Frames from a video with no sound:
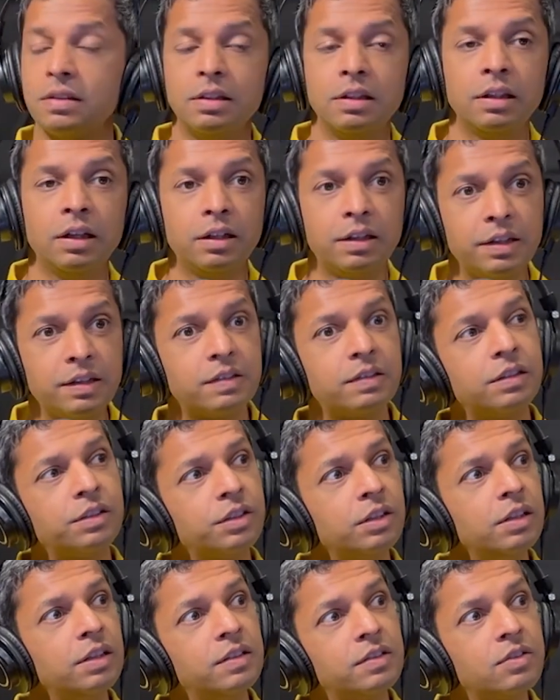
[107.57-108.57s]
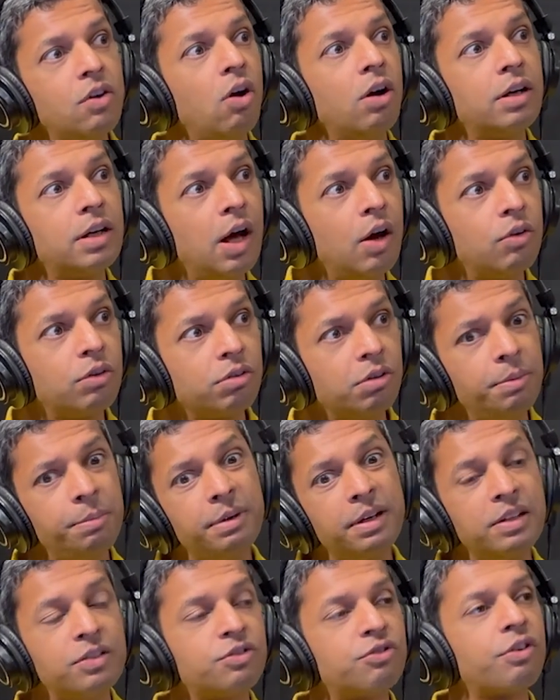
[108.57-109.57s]
the decision is not down to him,
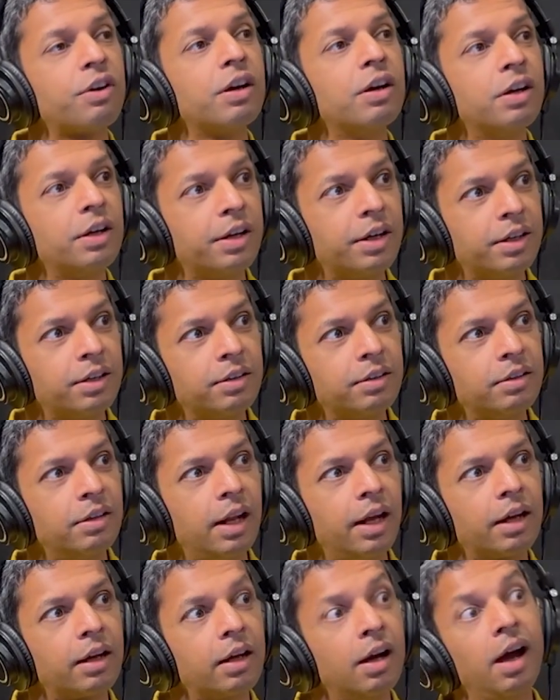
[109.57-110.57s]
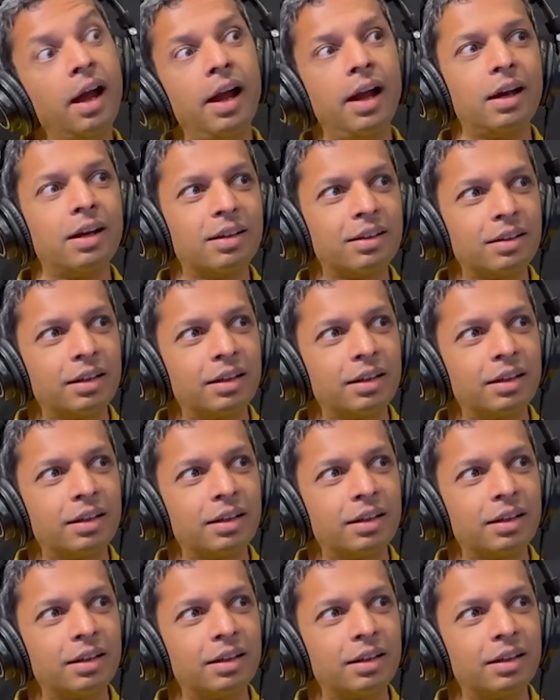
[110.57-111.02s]
but he's triggered it. Like, hey,